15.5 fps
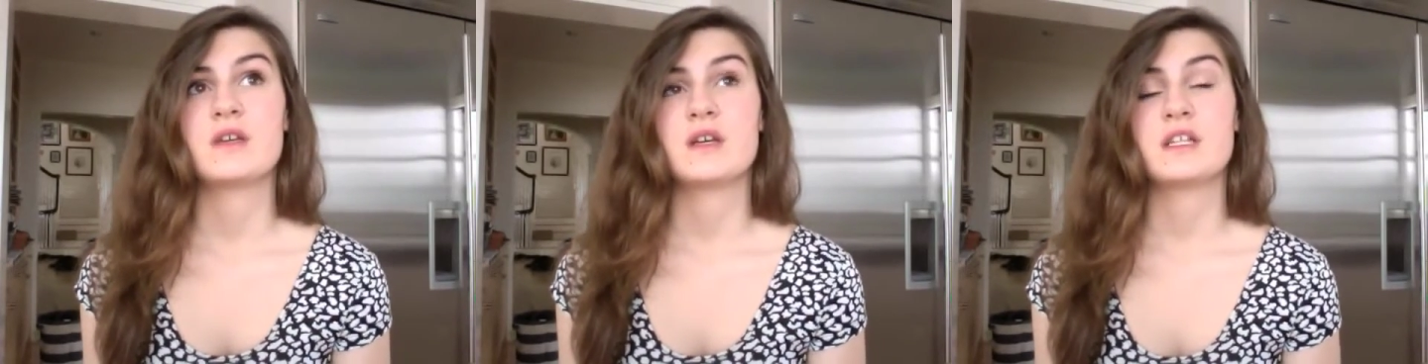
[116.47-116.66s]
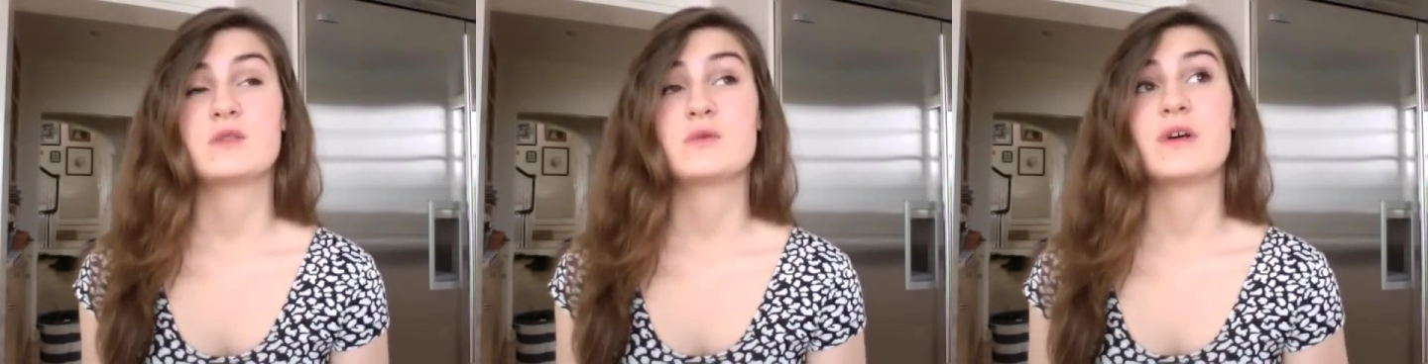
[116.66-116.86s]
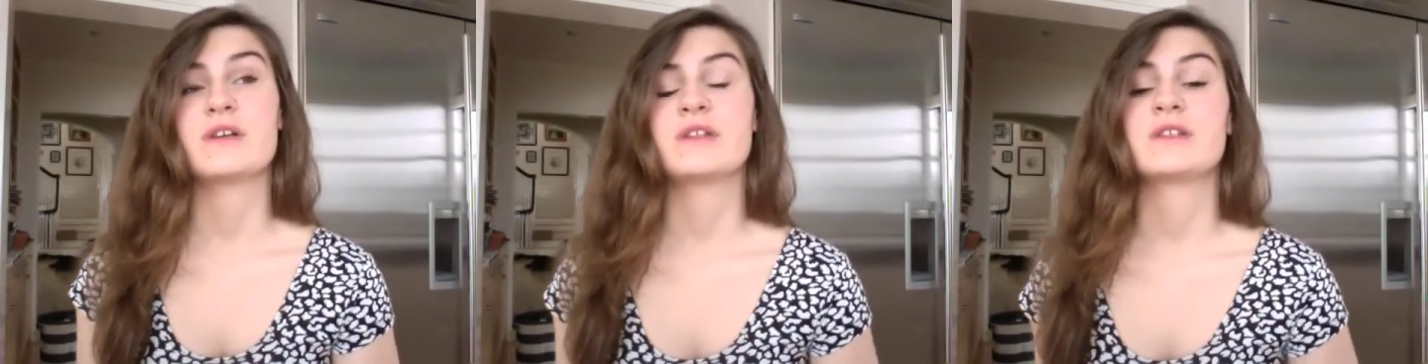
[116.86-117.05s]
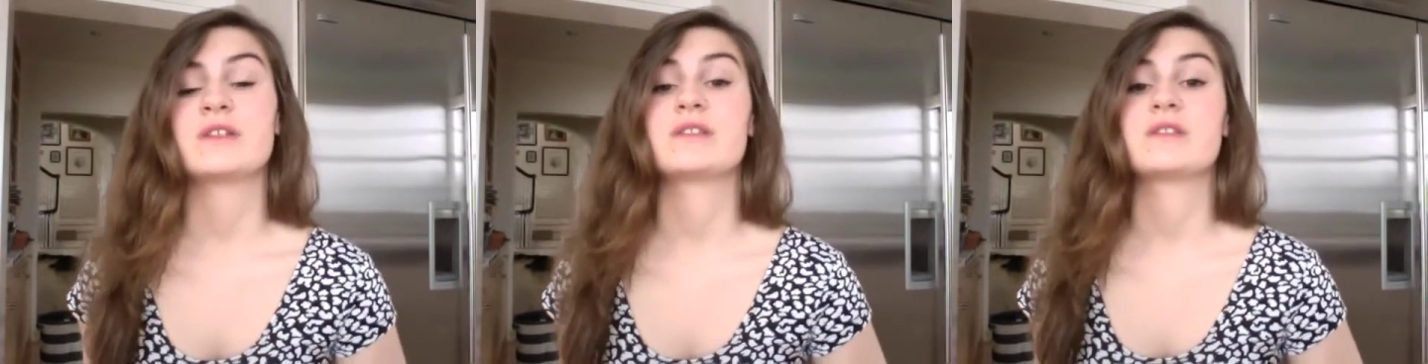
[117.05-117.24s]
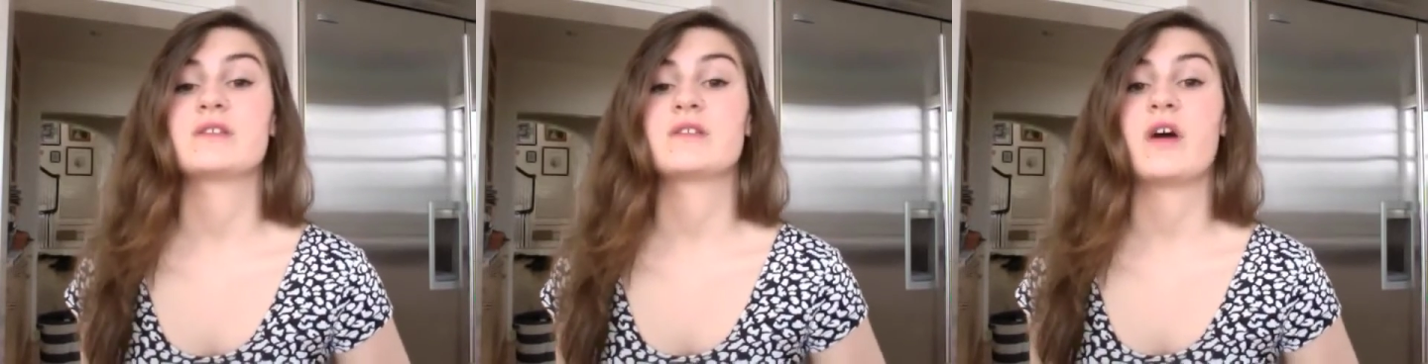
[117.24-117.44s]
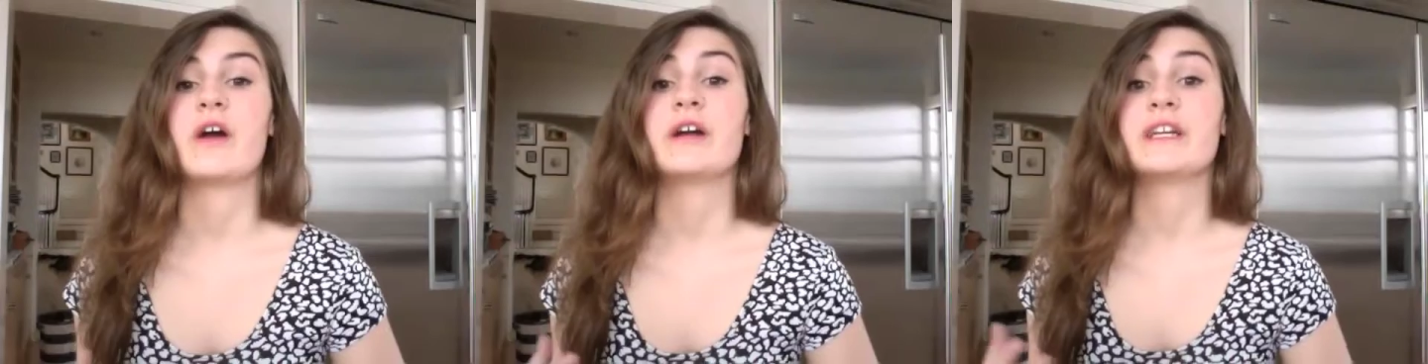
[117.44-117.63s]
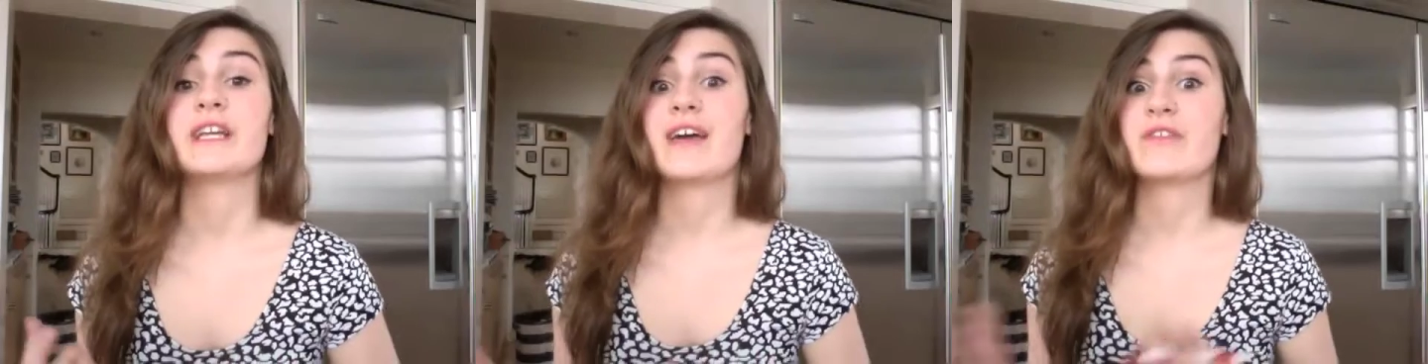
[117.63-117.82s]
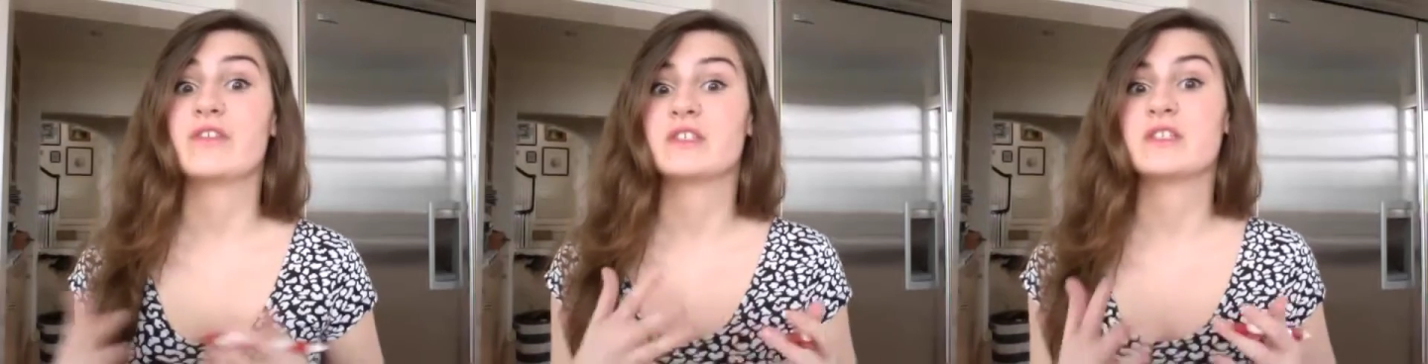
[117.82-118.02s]
as well as already
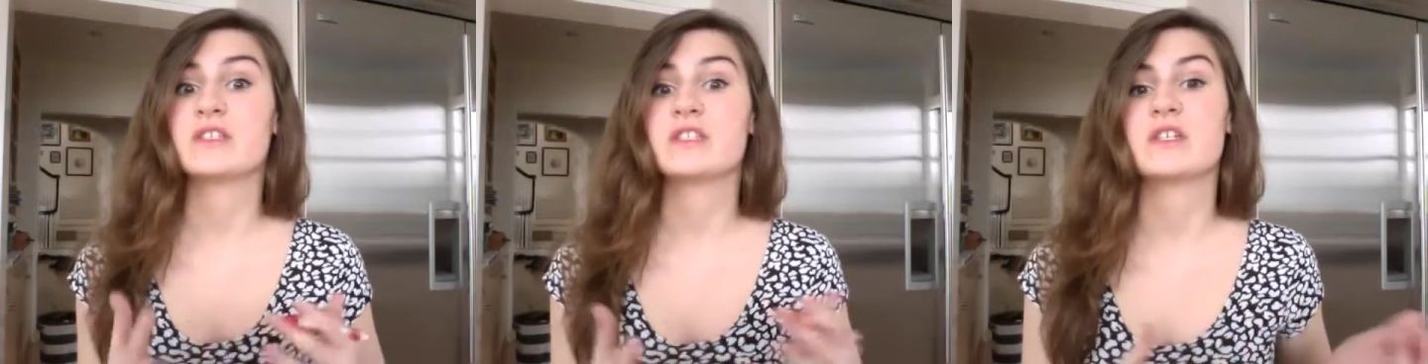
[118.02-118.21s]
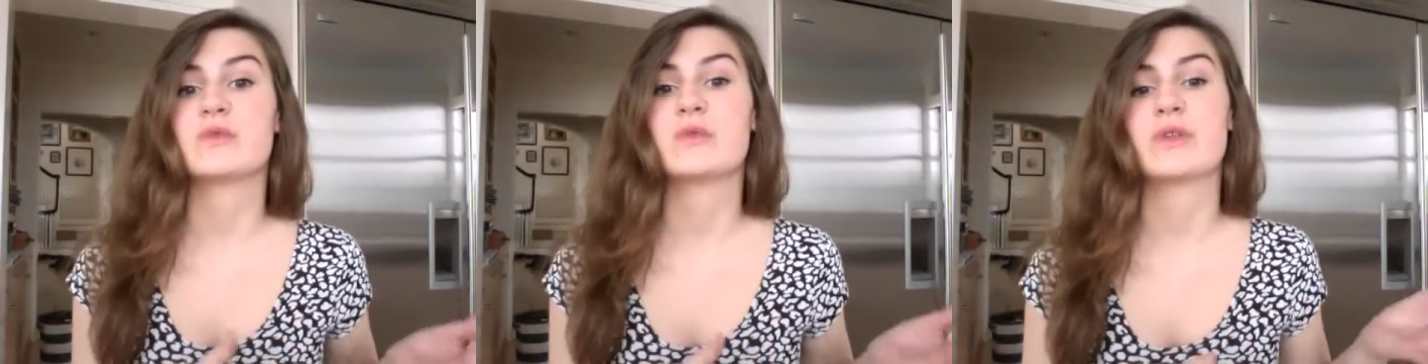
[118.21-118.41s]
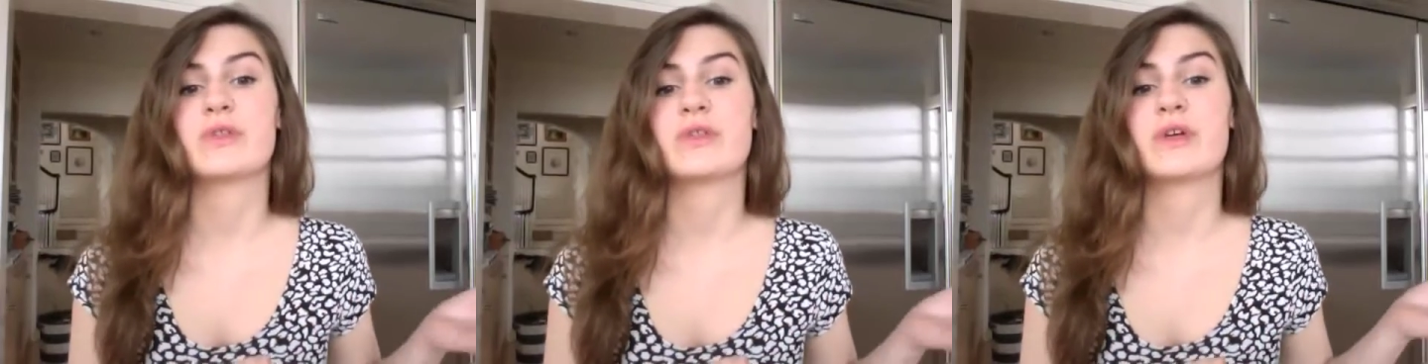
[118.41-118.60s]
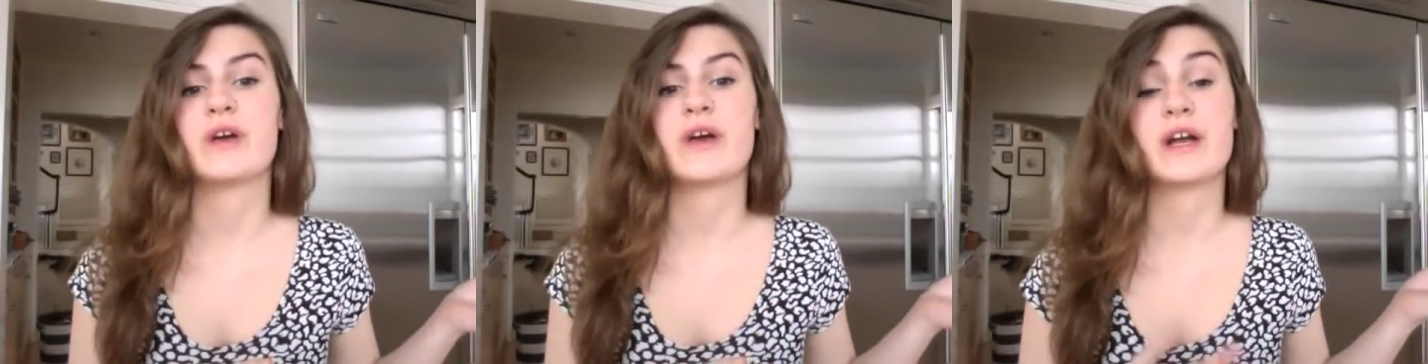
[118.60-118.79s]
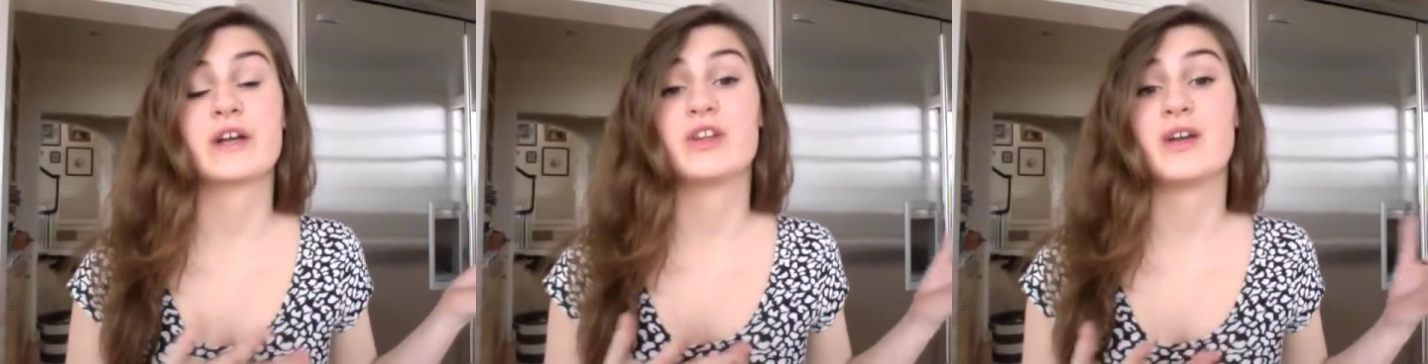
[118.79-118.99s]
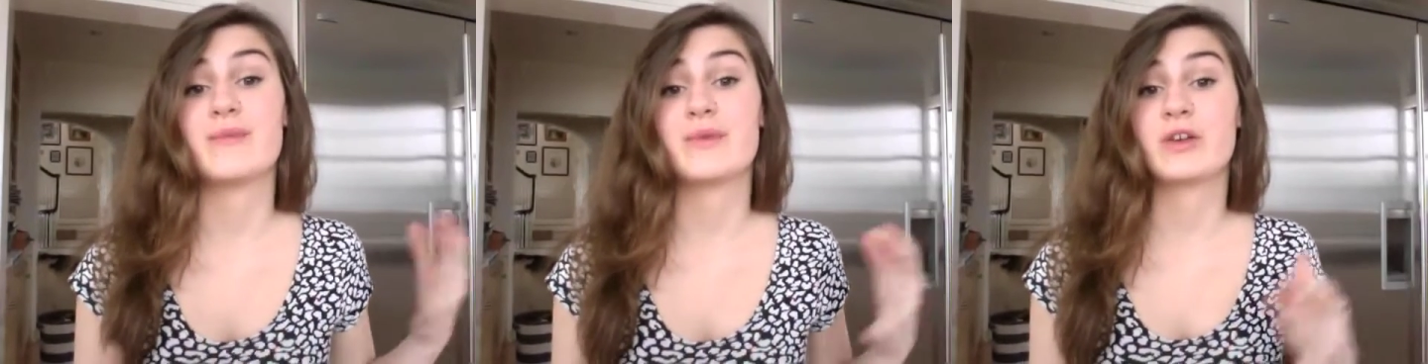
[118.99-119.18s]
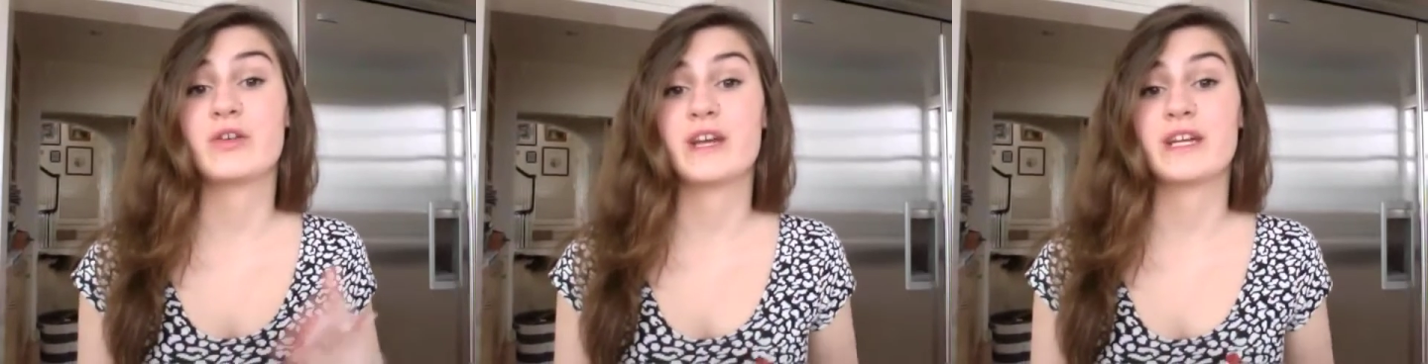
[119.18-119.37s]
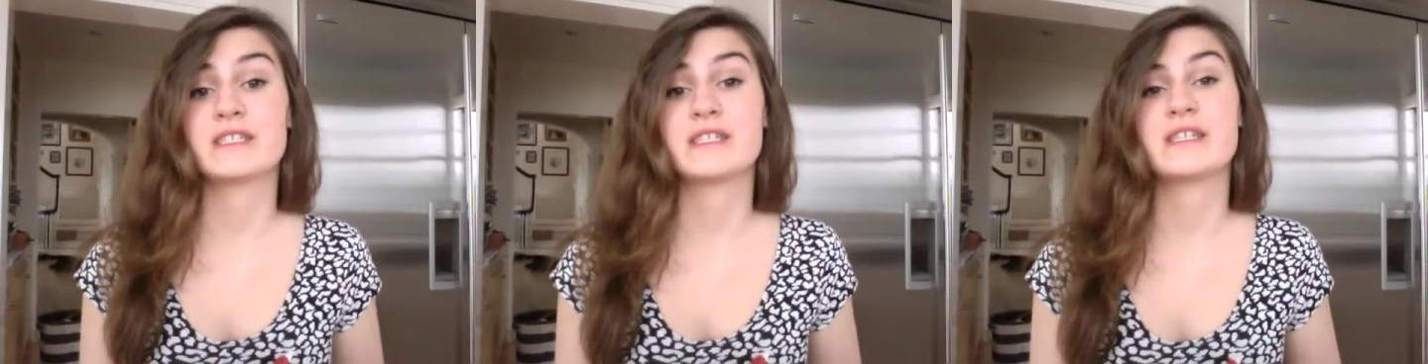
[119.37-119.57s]
having to deal with the economic
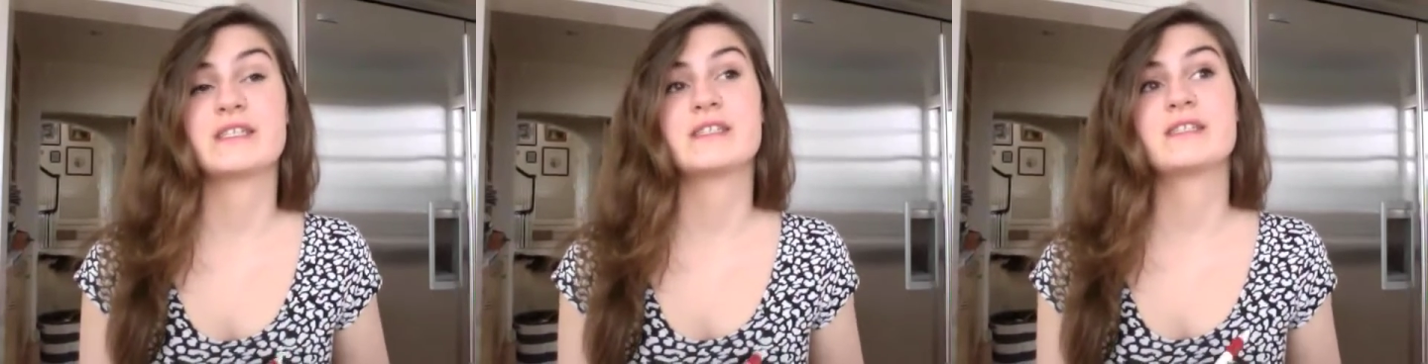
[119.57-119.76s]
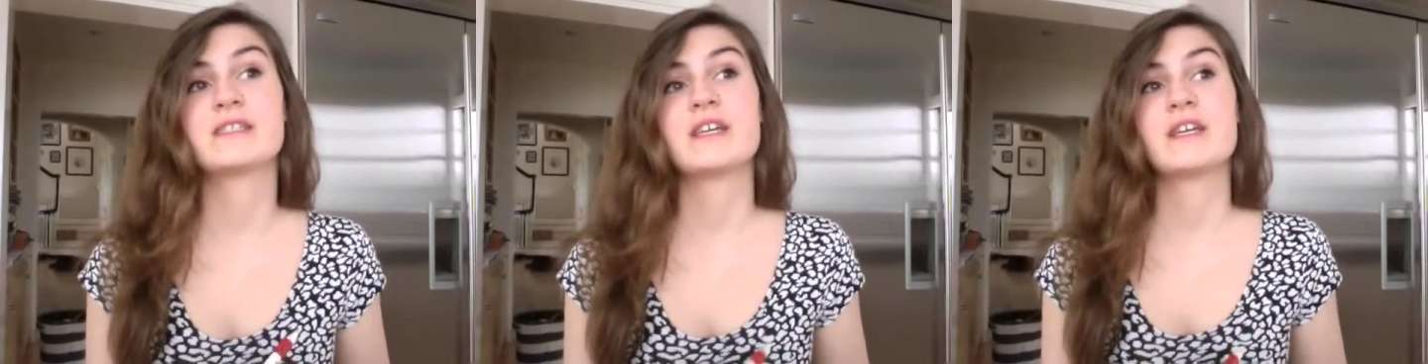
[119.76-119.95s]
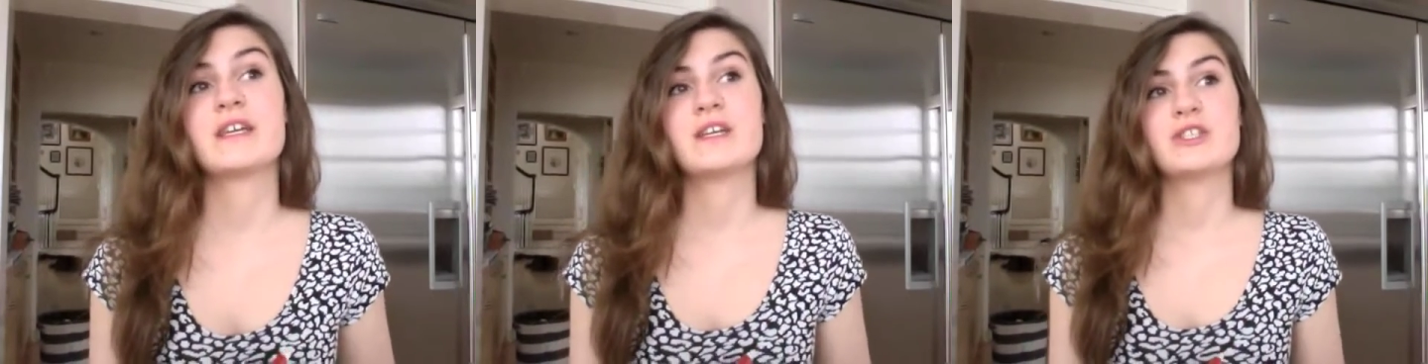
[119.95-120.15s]
crisis.